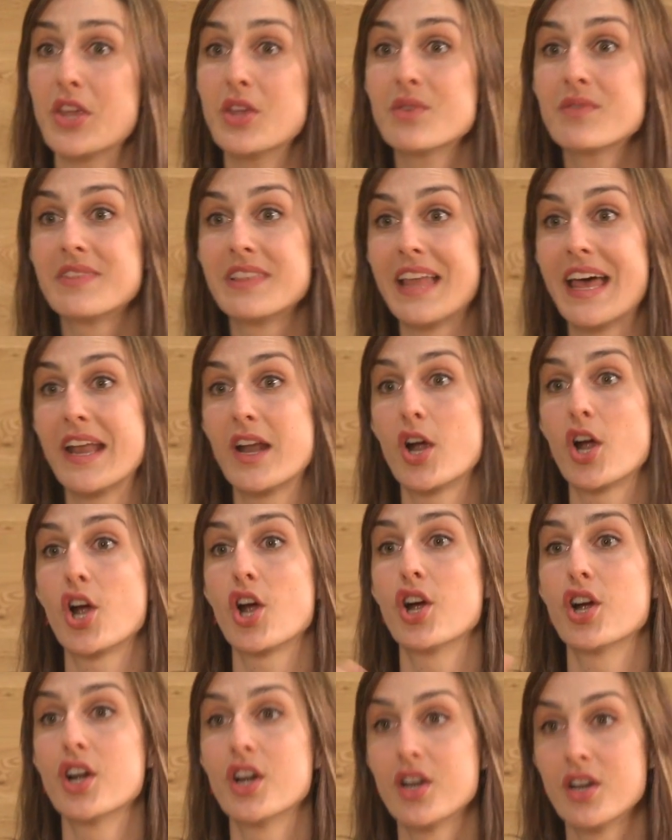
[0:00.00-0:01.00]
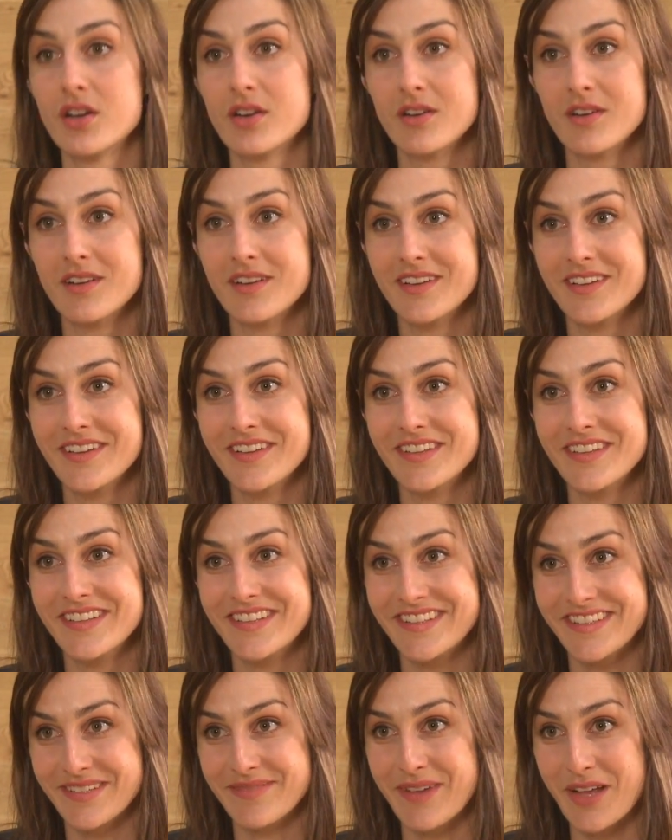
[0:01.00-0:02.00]
you've let her
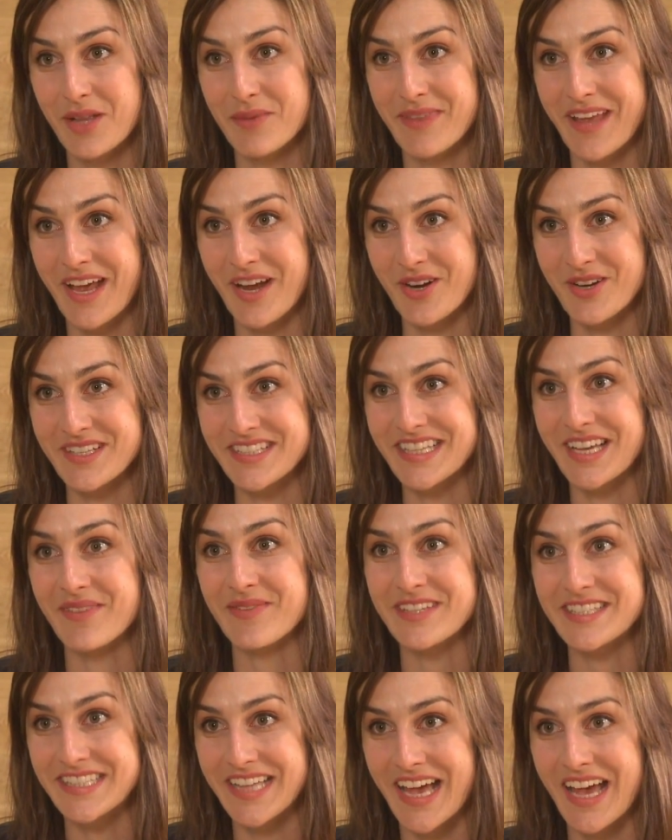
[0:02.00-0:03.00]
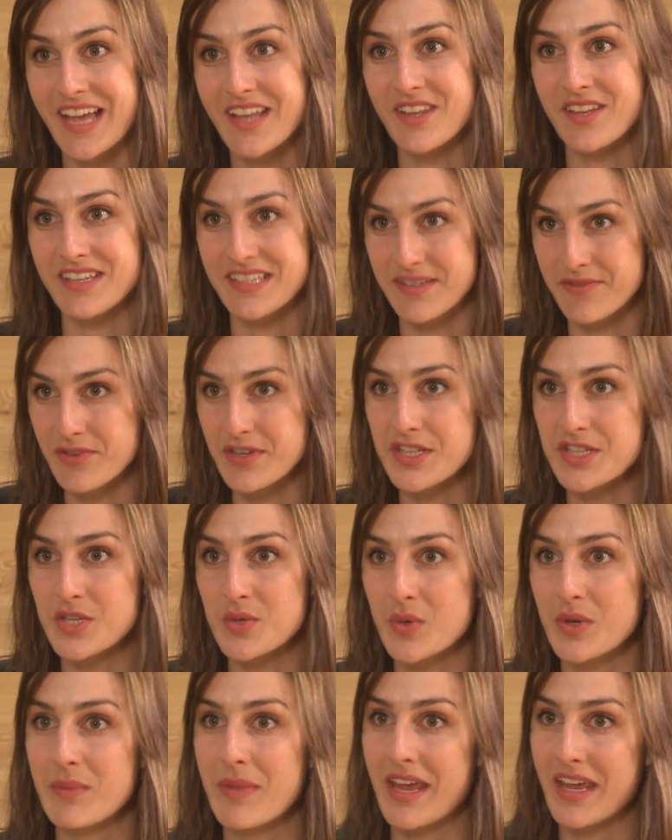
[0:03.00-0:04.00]
develop that herself. Is that the difference you
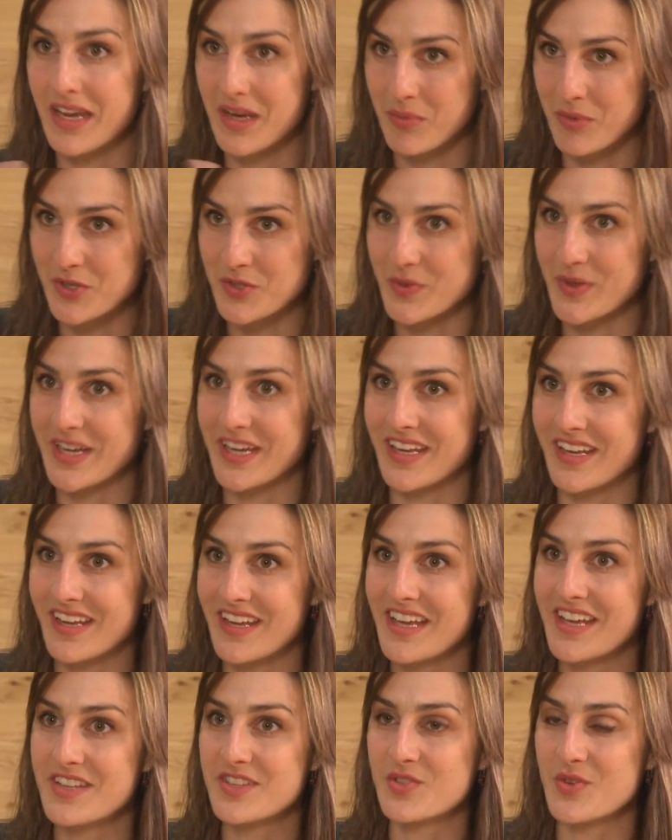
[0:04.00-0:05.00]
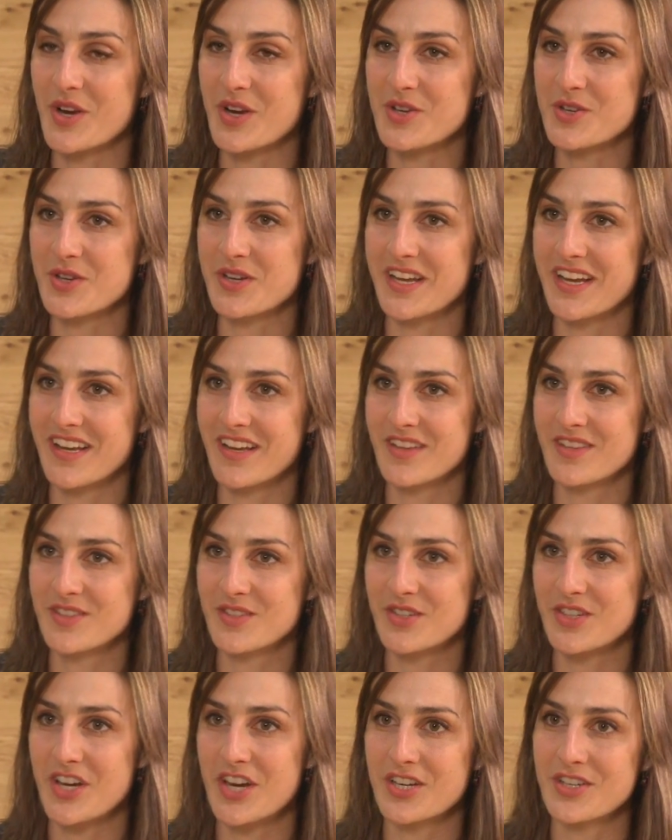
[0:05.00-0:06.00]
would make between structured and
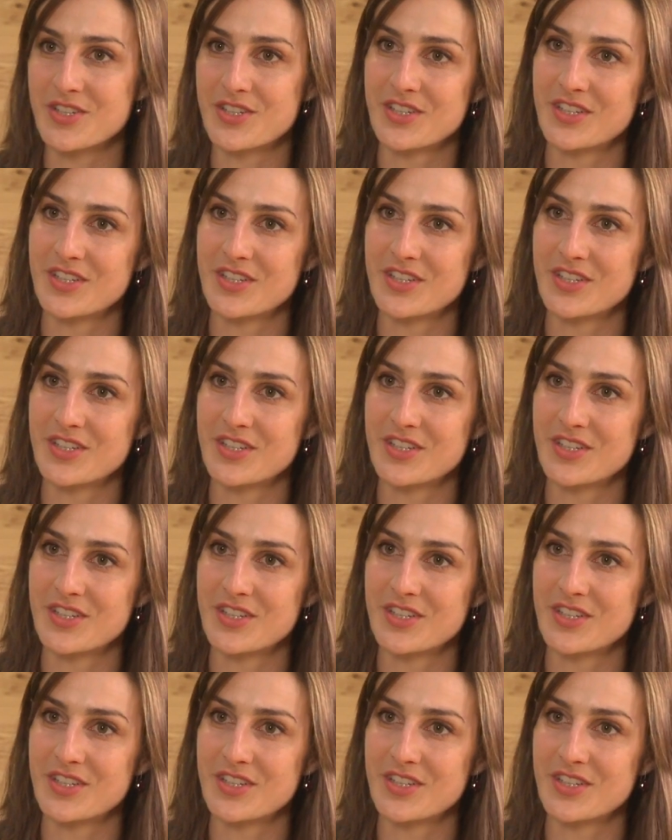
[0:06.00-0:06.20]
unstructured?